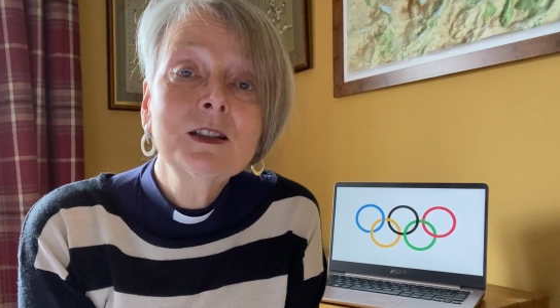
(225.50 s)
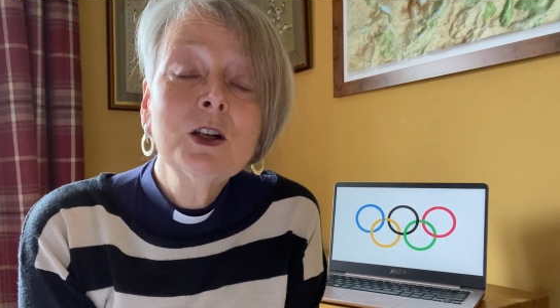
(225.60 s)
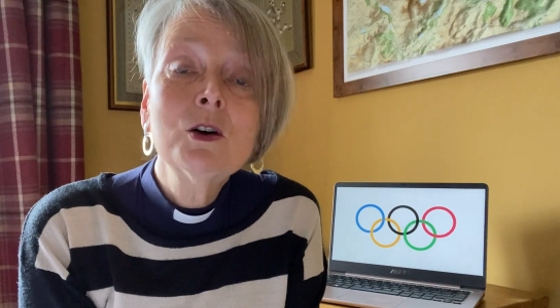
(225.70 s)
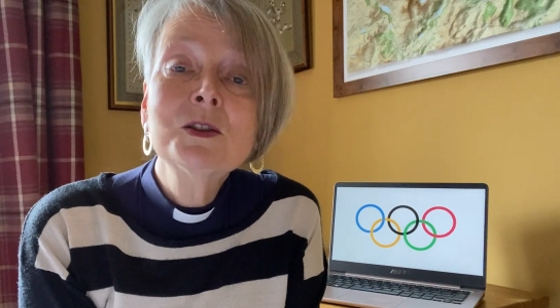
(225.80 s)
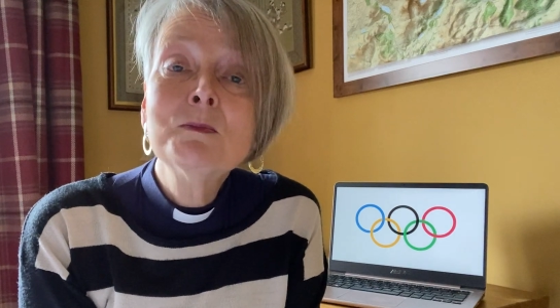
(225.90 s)

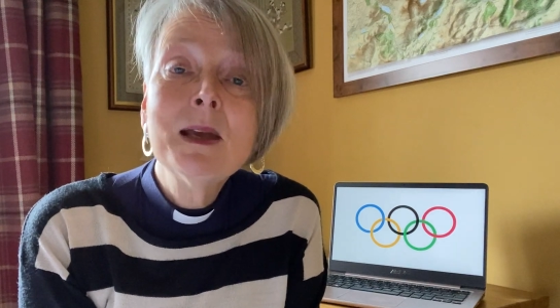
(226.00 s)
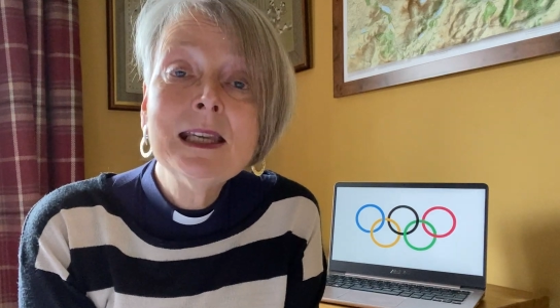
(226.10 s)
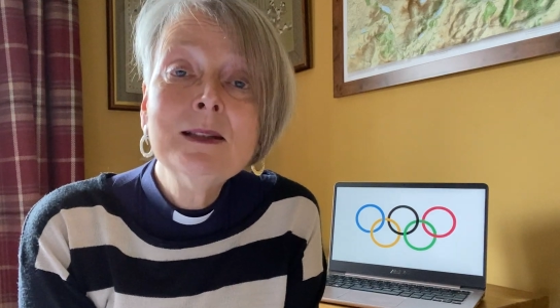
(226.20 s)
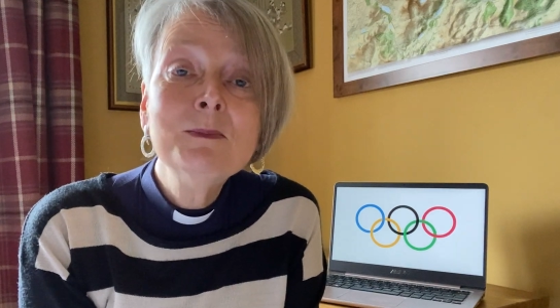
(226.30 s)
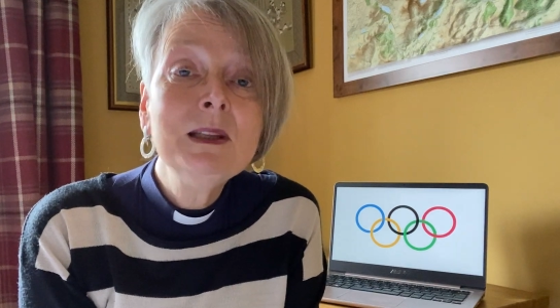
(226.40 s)
God
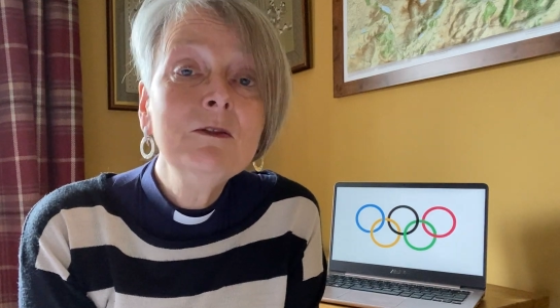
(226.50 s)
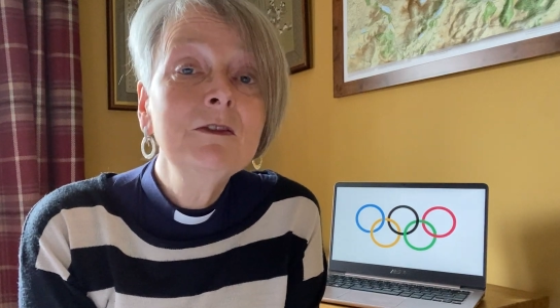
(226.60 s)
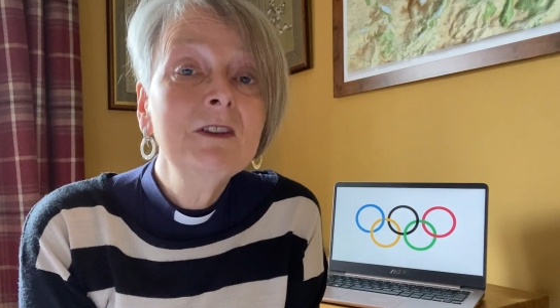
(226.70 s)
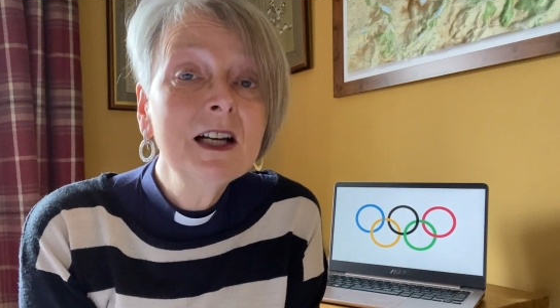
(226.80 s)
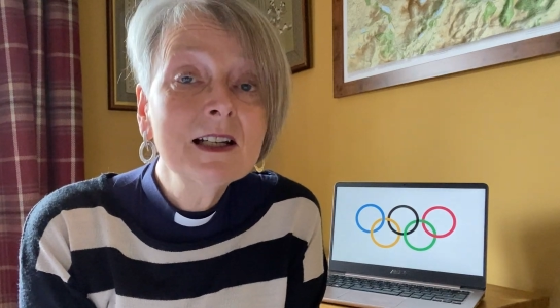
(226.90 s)
made me
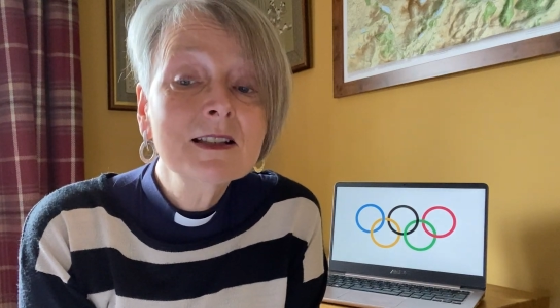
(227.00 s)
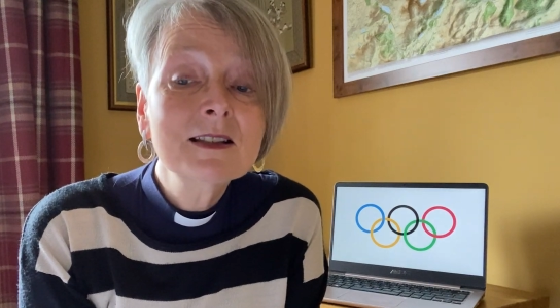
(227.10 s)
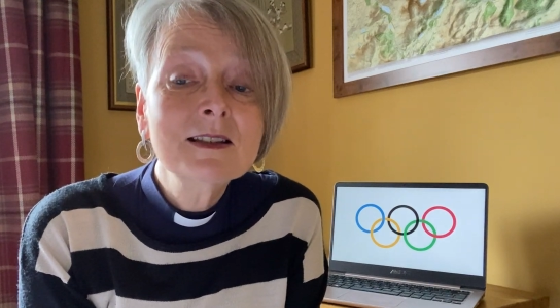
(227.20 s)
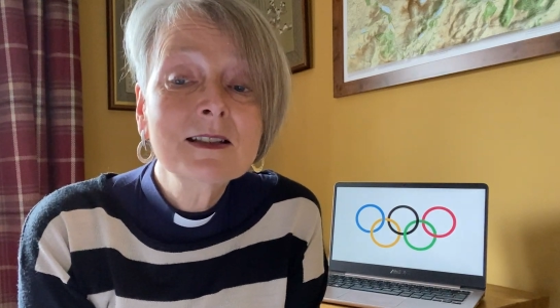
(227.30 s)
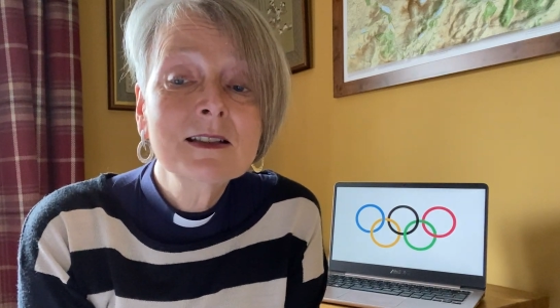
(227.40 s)

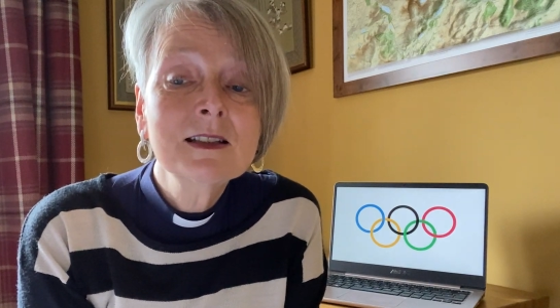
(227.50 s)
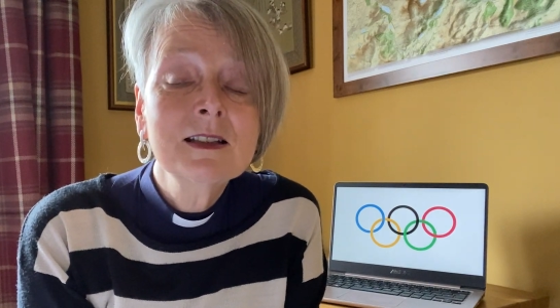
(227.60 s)
fast.